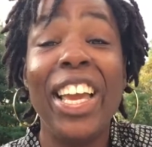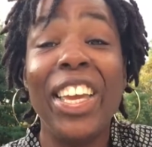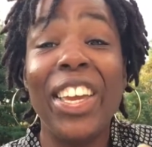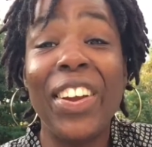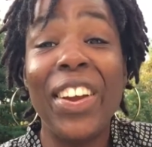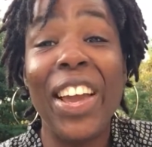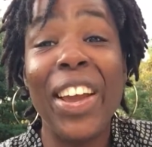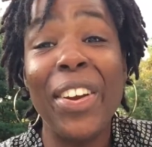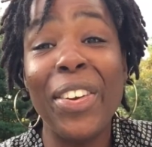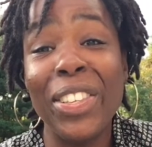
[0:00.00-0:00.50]

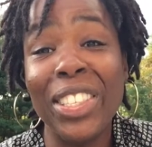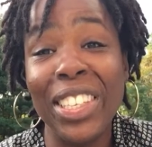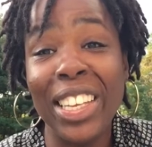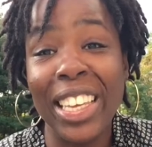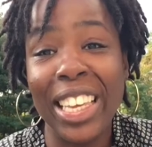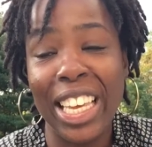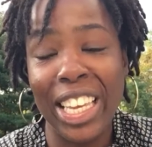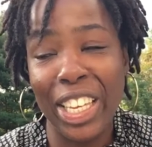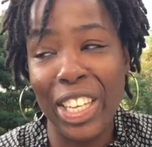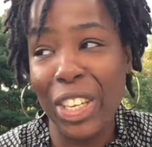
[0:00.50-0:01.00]
Your hair is
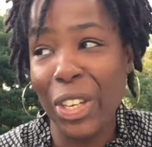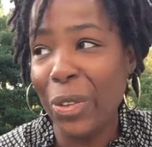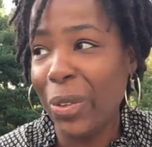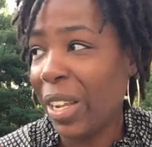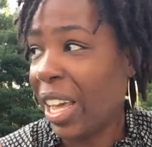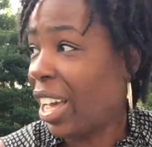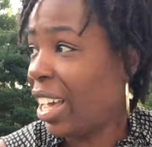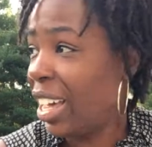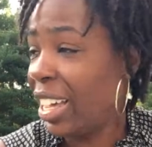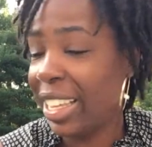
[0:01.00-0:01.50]
looking
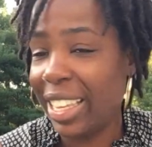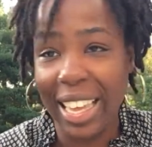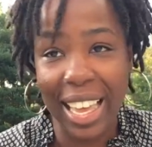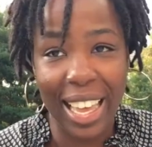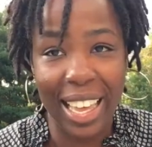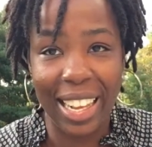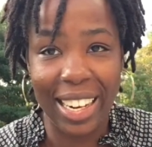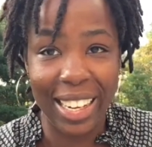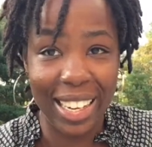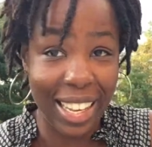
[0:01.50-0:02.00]
cute
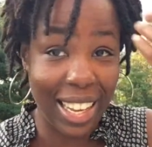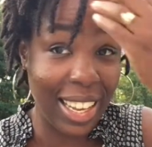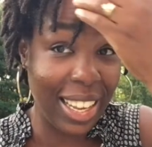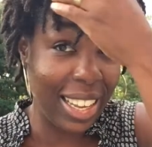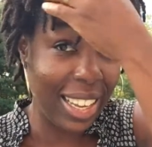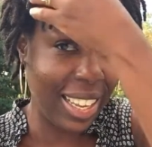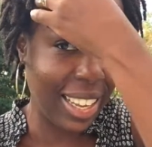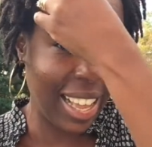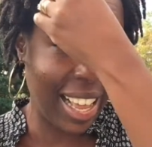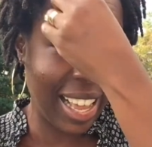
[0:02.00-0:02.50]
again,
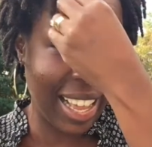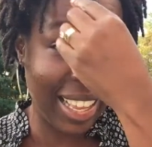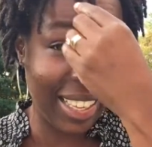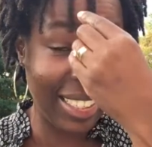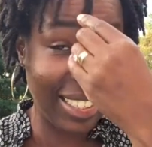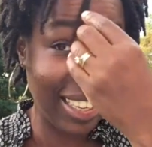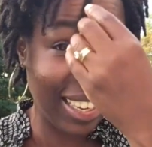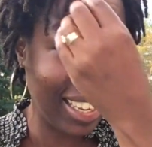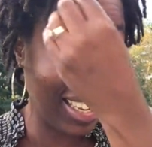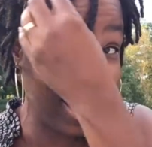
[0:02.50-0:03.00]

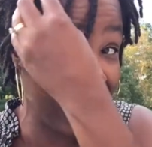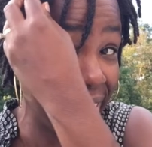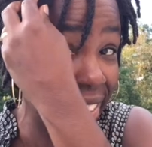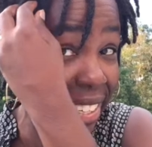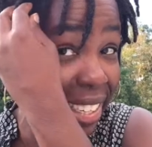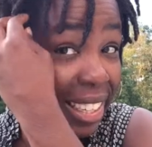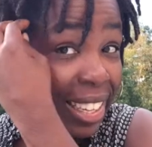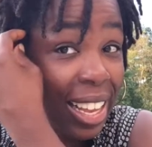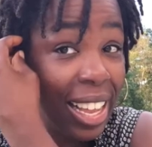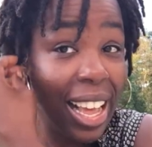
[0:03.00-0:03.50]
as in,